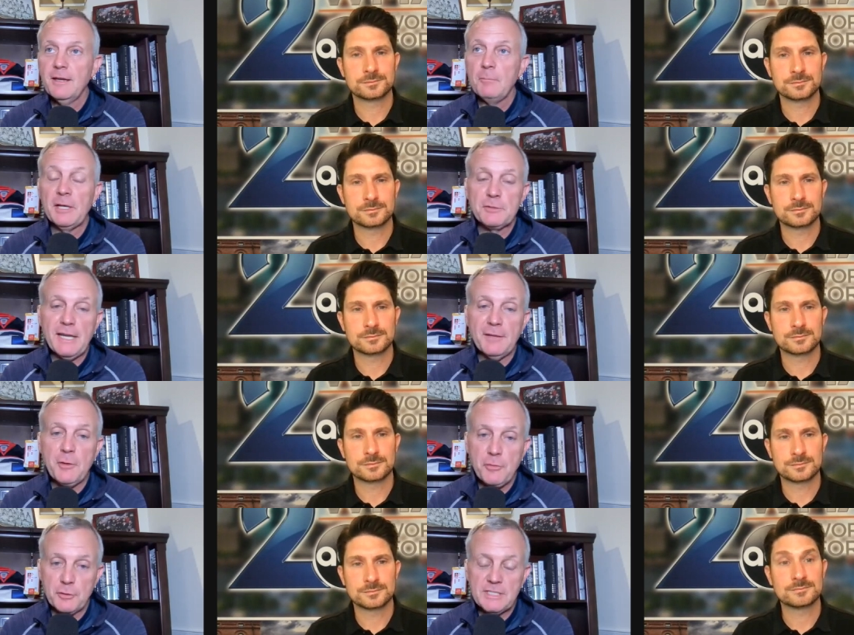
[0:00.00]
Speaker 1: meltdown,
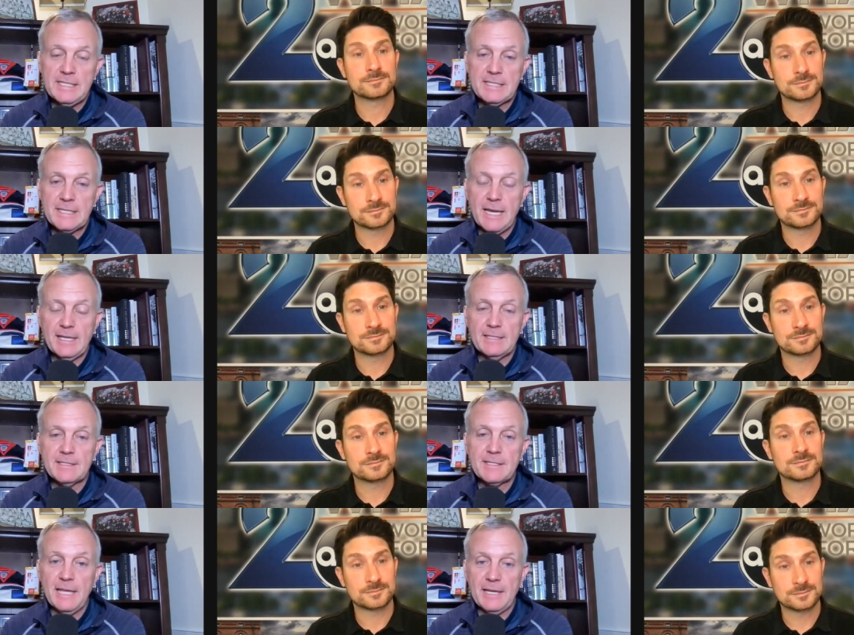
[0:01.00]
the 13
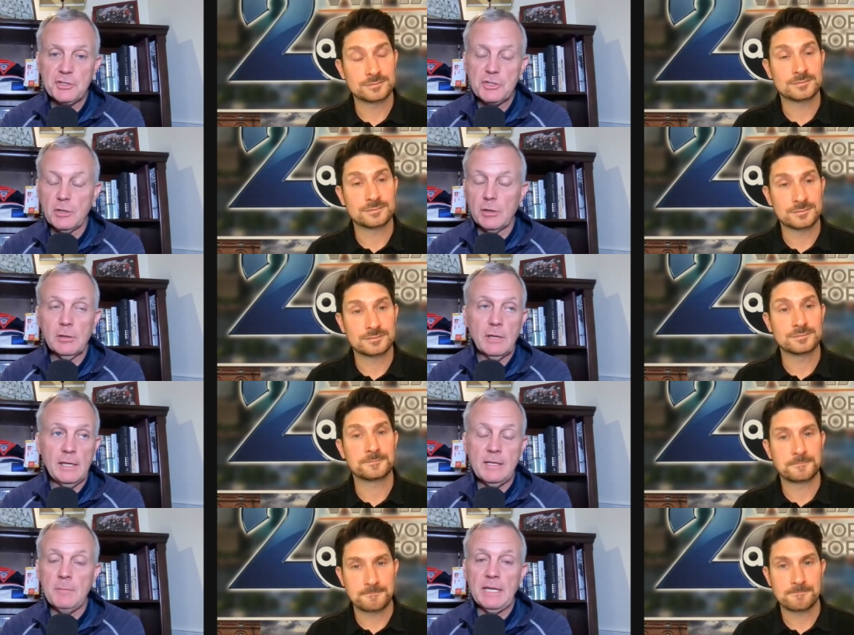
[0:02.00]
seconds last year,
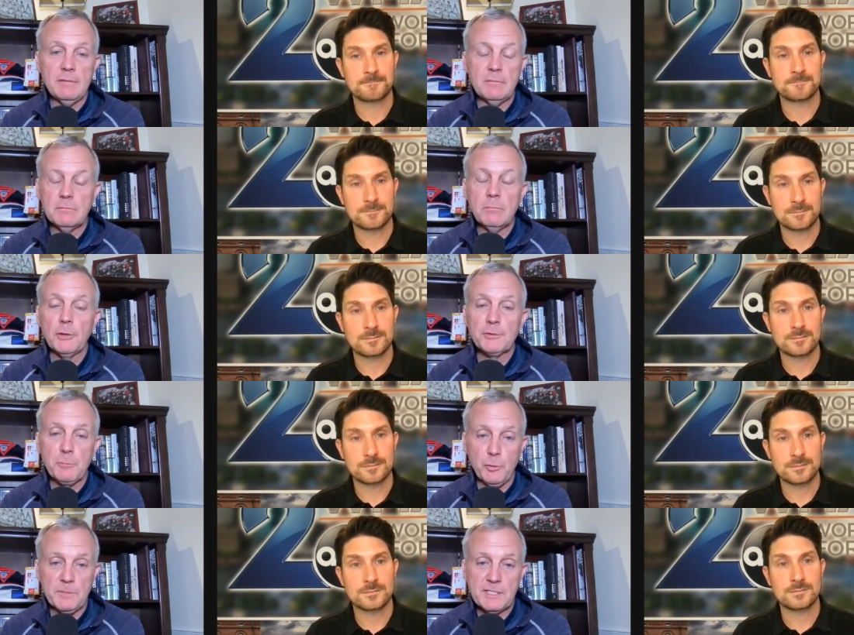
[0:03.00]
and they made
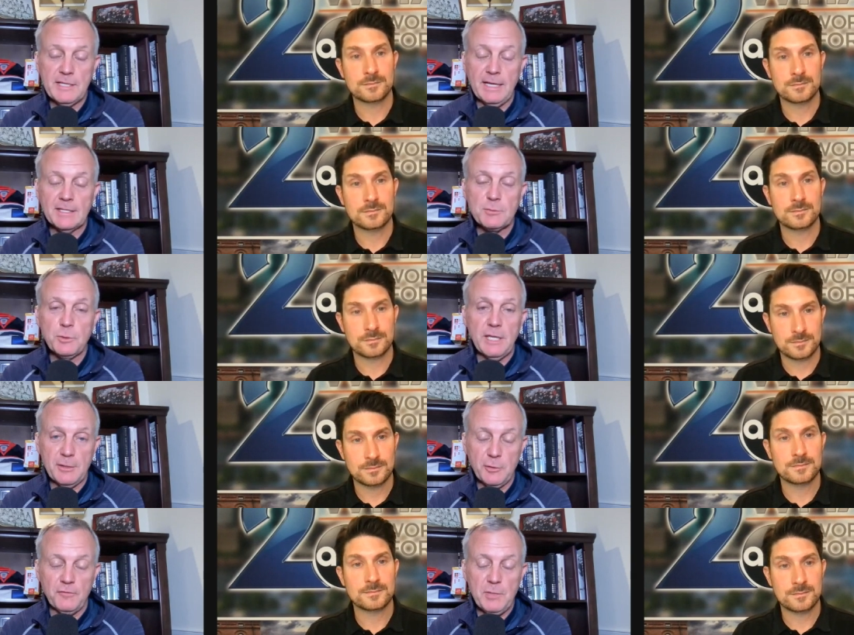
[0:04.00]
multiple mistakes when they
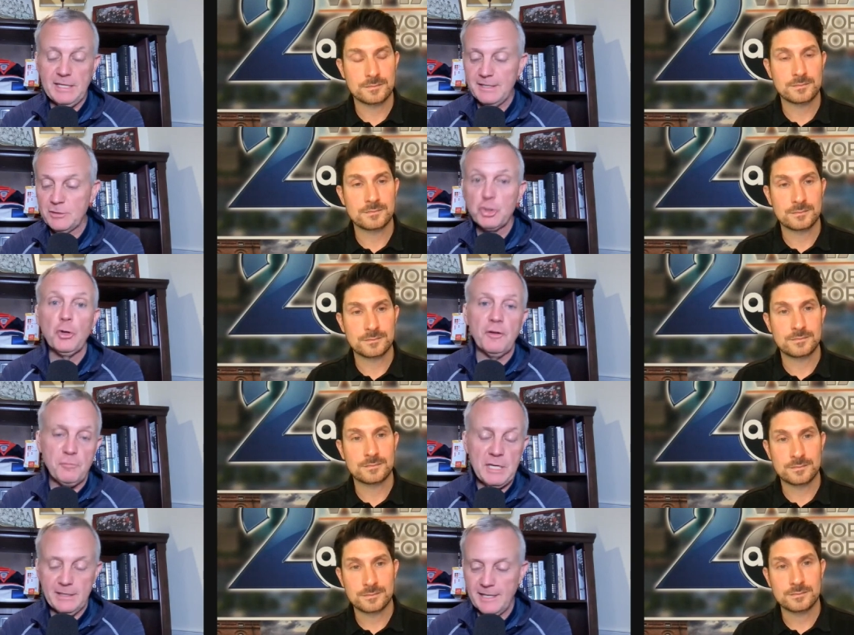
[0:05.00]
could have beaten, should have
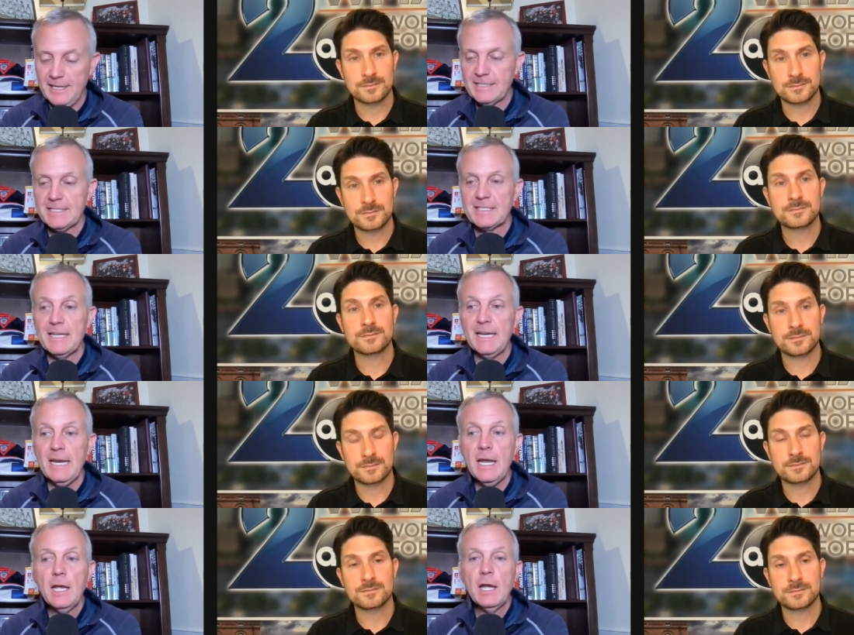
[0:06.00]
beaten Kansas
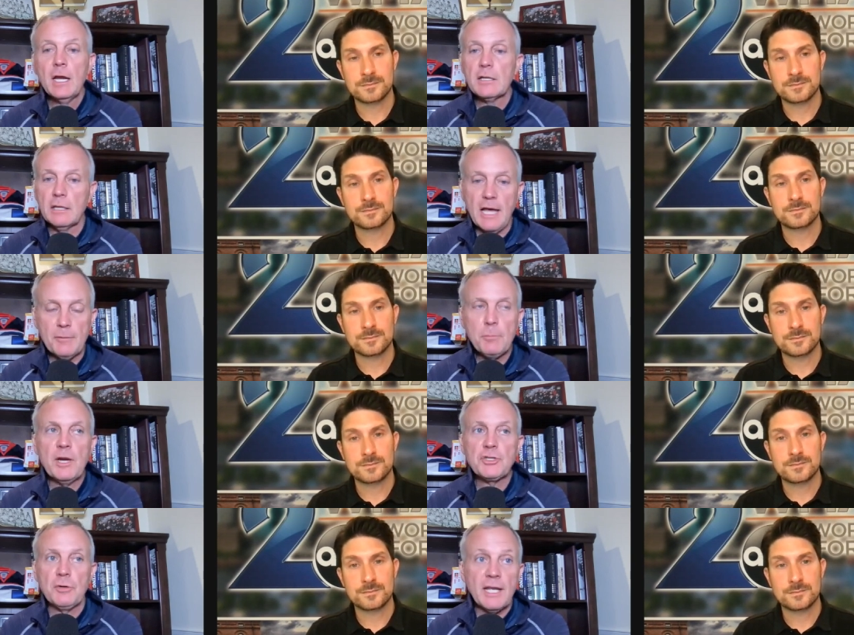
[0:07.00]
City. A lot of
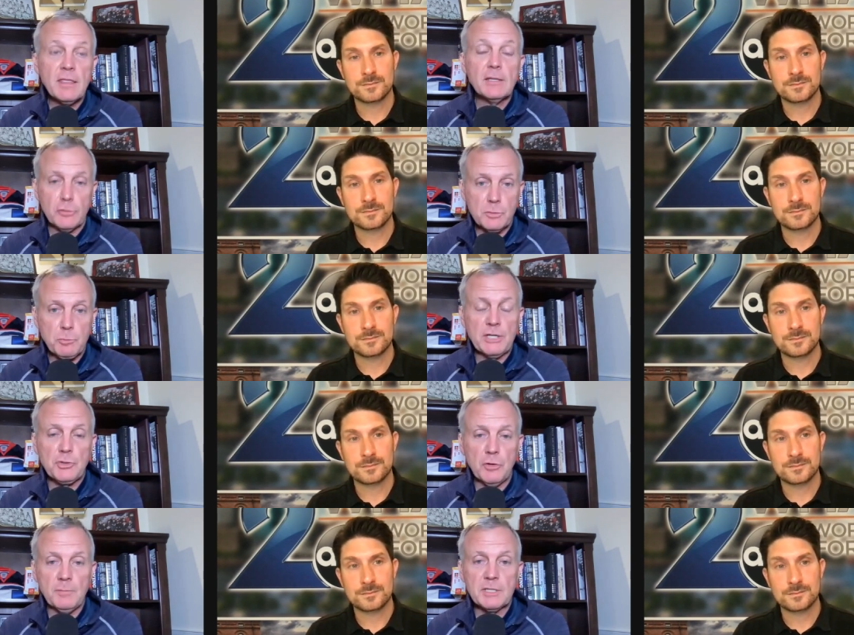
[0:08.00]
pressure, and I think there's
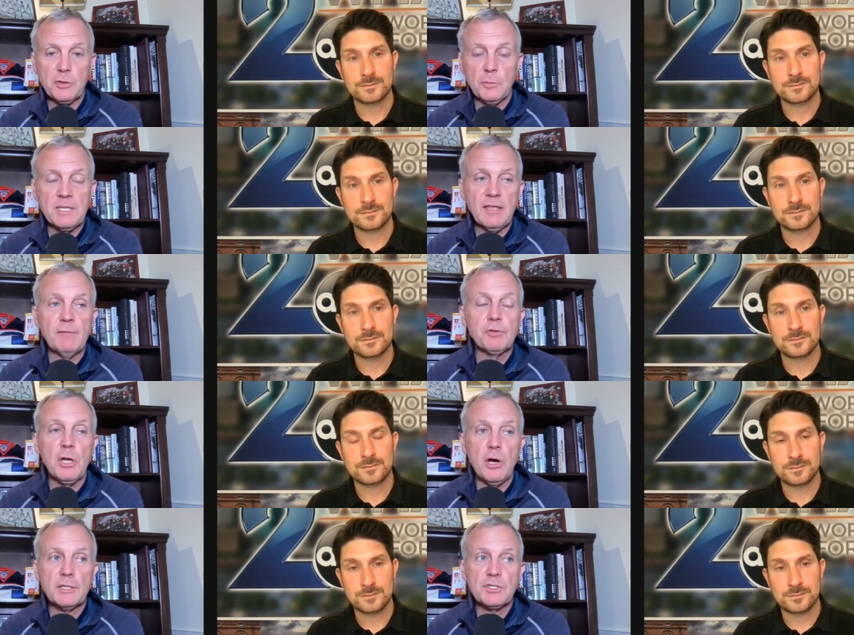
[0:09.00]
pressure on McDermott. They've
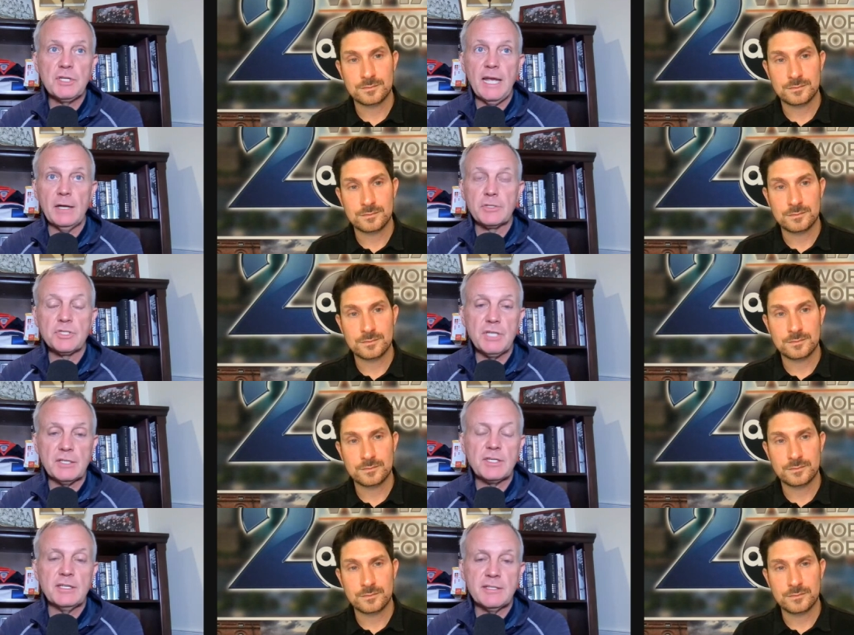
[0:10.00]
lost now
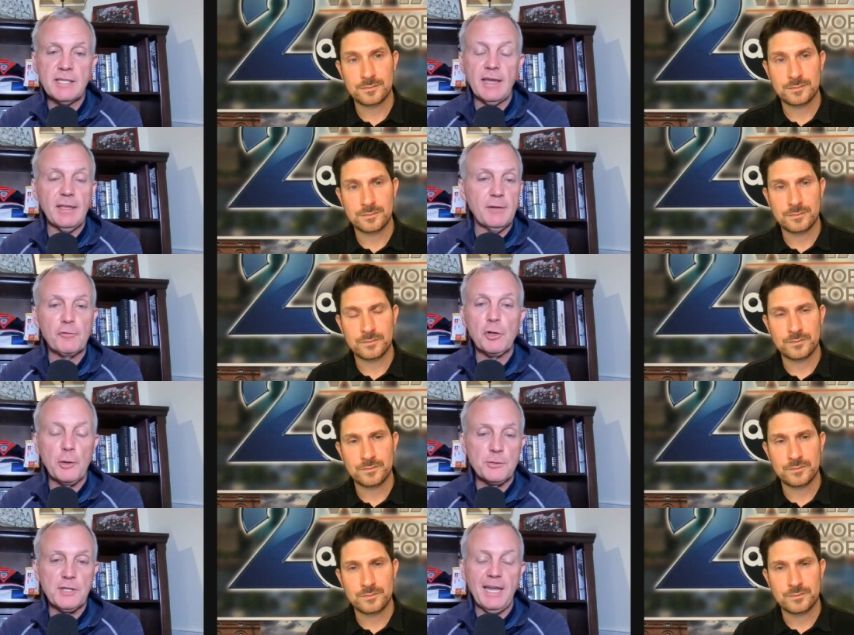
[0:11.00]
six consecutive
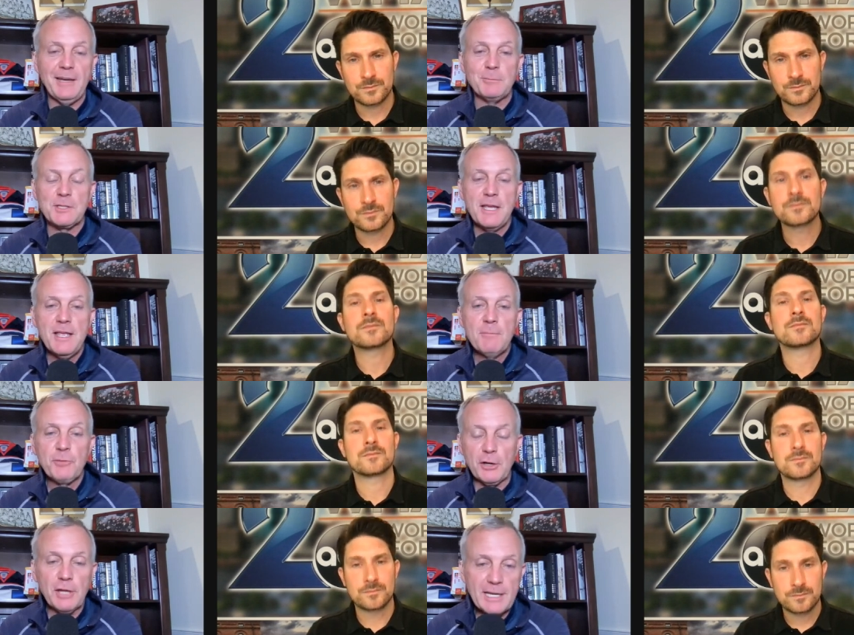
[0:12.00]
close games.
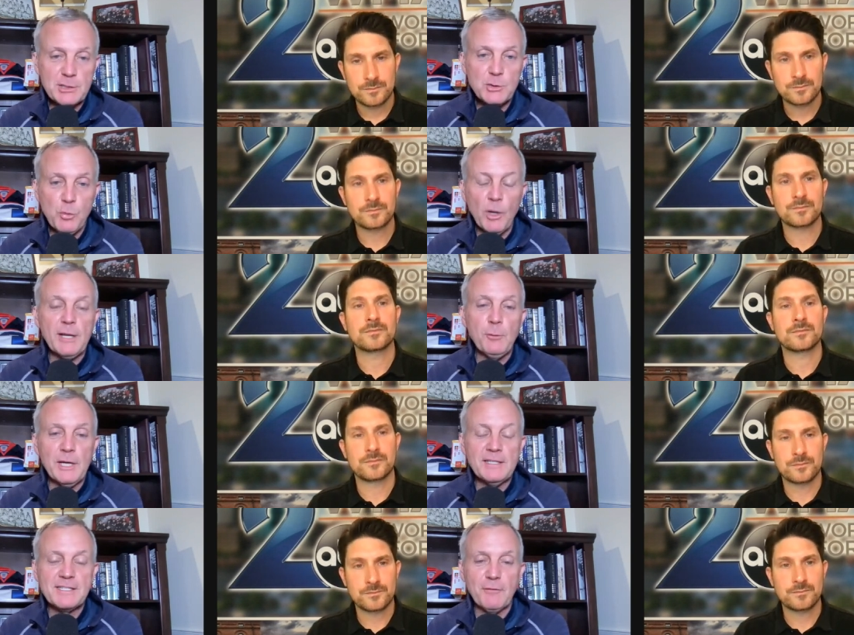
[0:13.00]
Their last 20
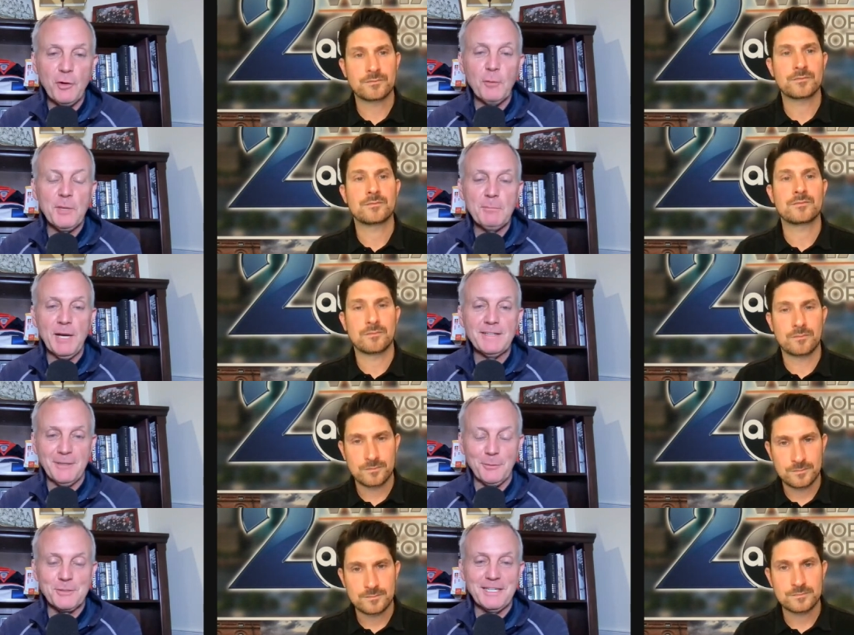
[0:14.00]
wins have all been by
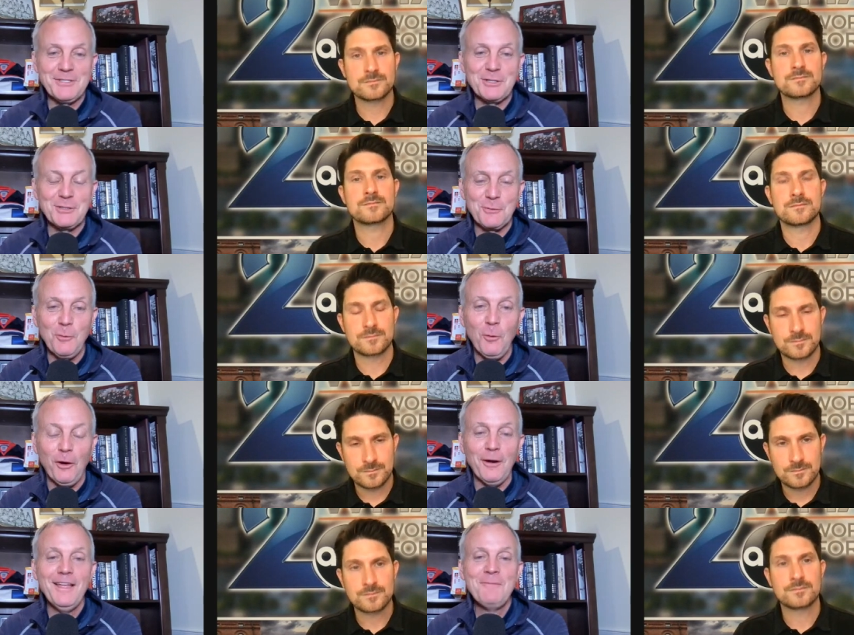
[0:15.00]
double digits or more,